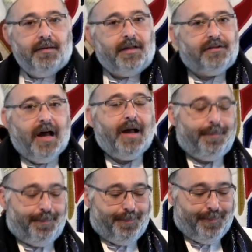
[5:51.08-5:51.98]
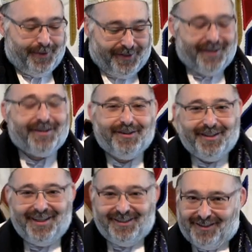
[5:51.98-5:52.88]
That's not
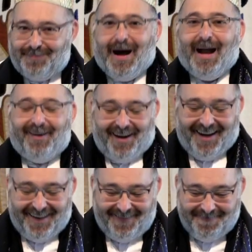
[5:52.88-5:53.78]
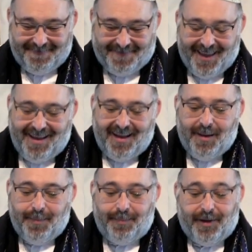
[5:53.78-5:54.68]
particularly inspiring,
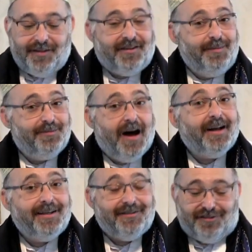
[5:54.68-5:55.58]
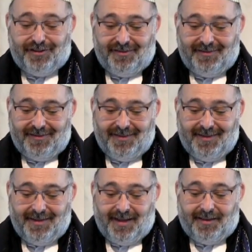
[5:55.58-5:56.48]
but it seems honest,
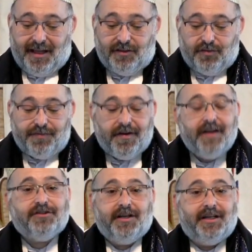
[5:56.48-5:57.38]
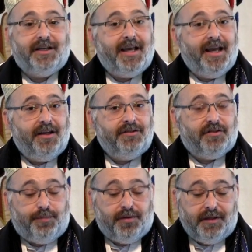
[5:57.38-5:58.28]
and that's refreshing in an age
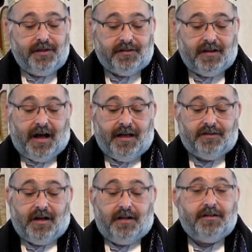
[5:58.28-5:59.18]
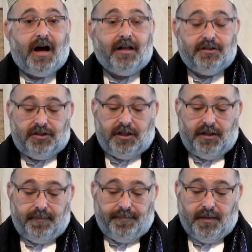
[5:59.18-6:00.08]
of politicized ontology.
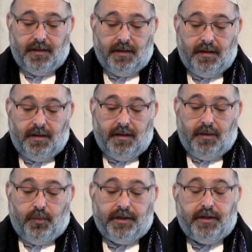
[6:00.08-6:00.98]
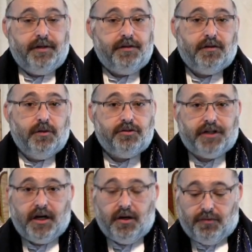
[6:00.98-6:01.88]
Where there is no
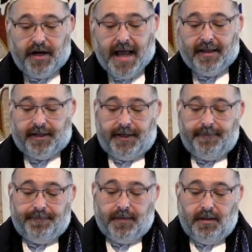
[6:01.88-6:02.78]
shared reality,